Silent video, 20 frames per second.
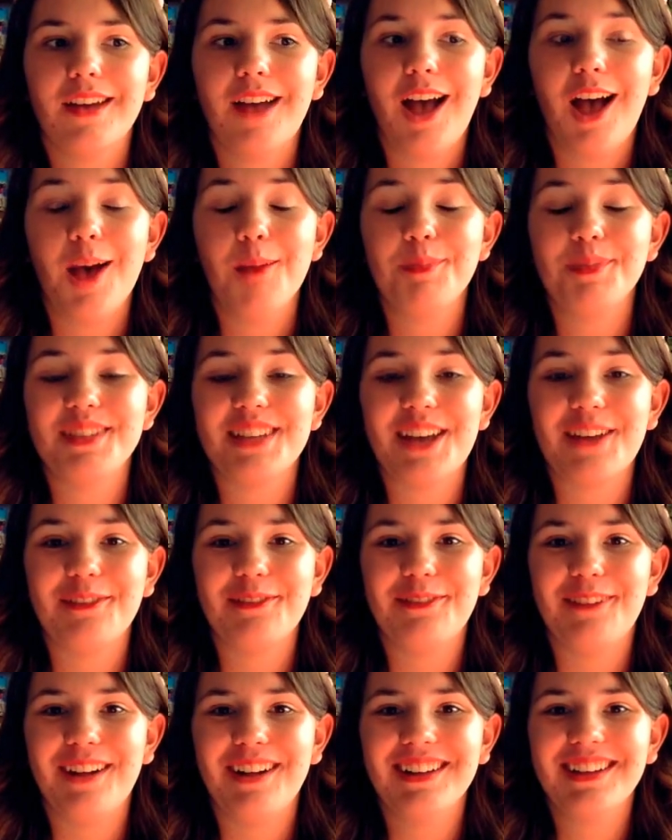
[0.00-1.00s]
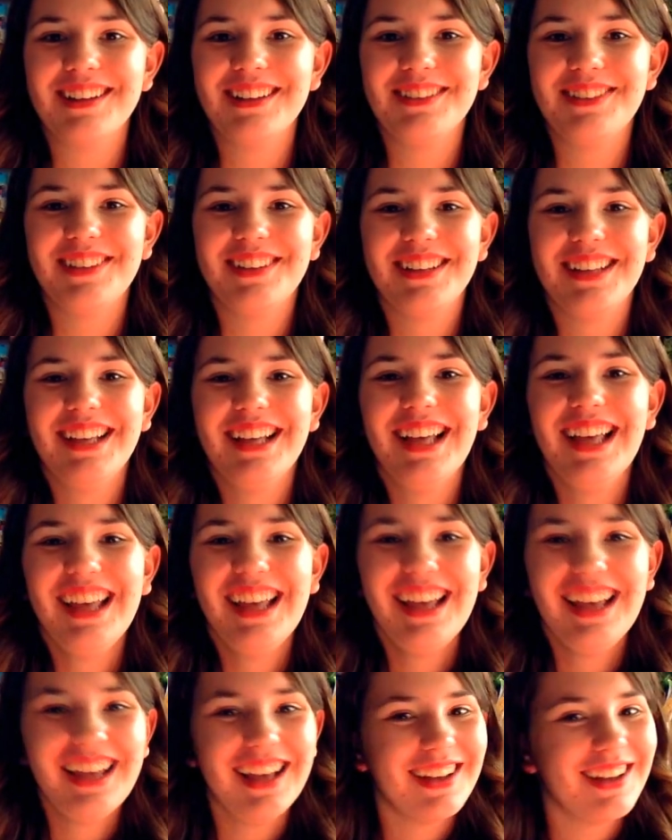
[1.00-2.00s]
Uptown Funk.
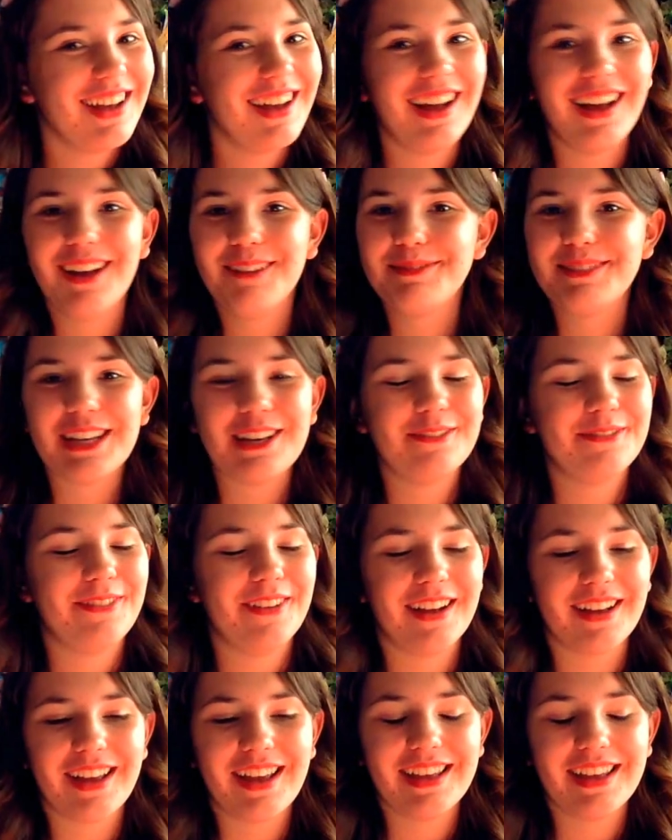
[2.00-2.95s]
Uptown Funk.